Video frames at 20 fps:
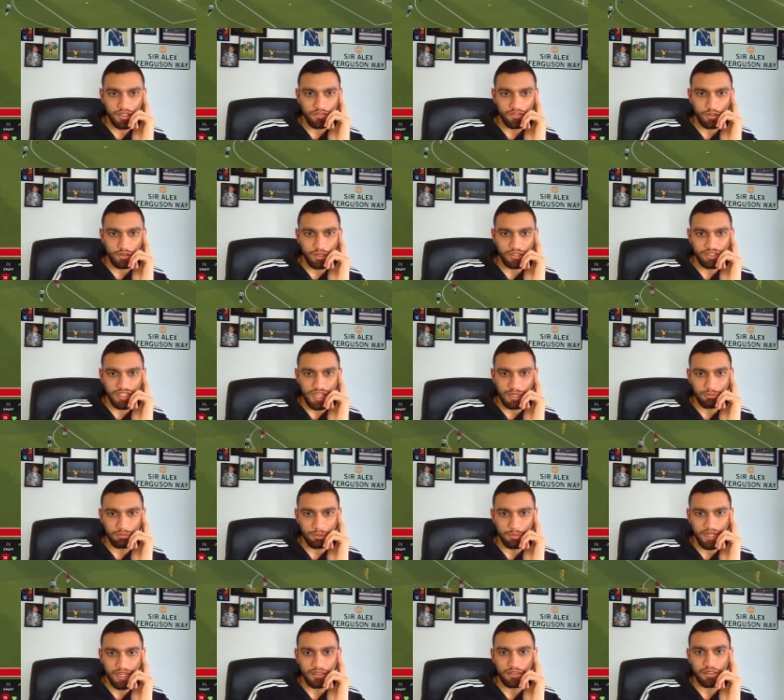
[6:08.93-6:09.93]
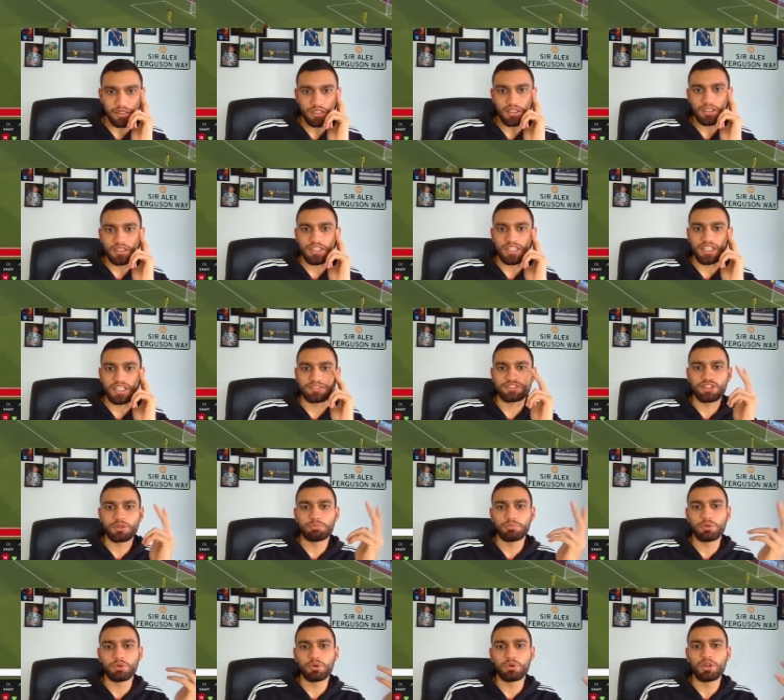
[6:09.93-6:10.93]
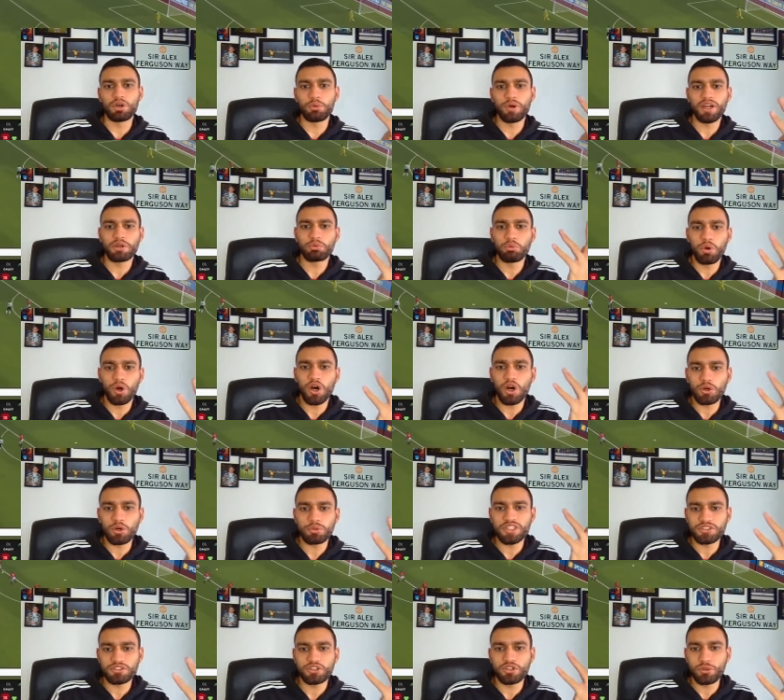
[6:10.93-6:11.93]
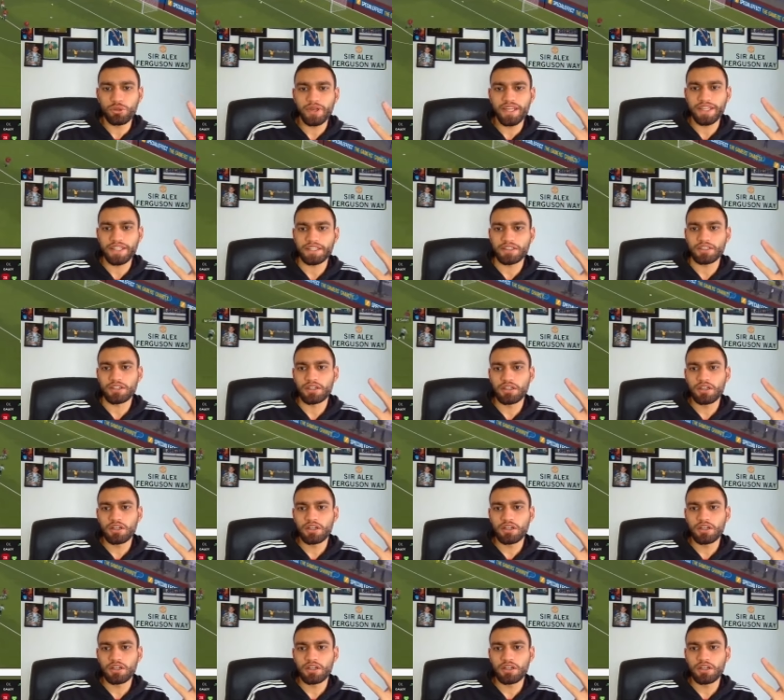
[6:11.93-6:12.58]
Varane to Amrabat. Gives the ball away. What are we doing?